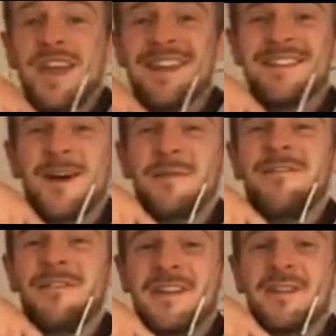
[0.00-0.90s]
end up
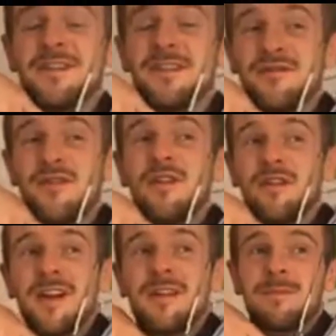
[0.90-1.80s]
fitter,
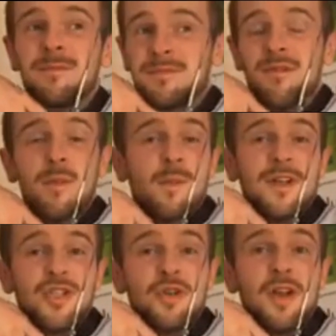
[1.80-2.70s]
stronger, and
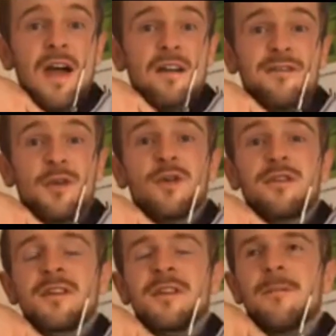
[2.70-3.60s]
probably shoot higher scores,
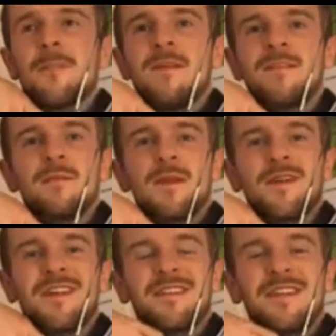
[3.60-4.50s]
simply
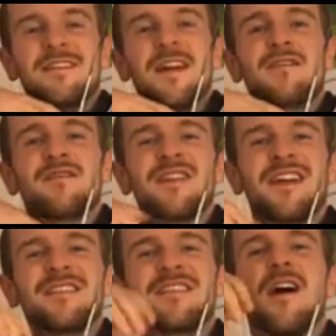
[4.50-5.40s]
because these
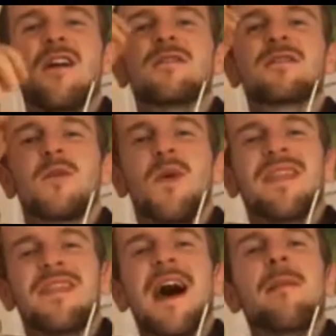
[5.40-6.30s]
exercises are
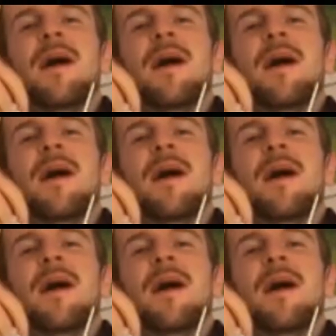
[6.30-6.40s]
quite that